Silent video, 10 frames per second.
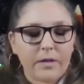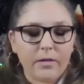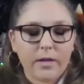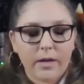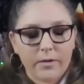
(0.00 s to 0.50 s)

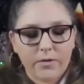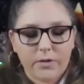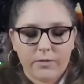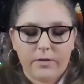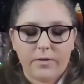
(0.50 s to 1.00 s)
the other
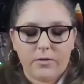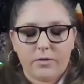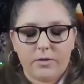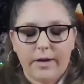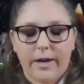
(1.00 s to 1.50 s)
two
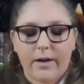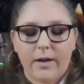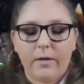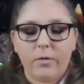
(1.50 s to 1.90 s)
individuals you had on,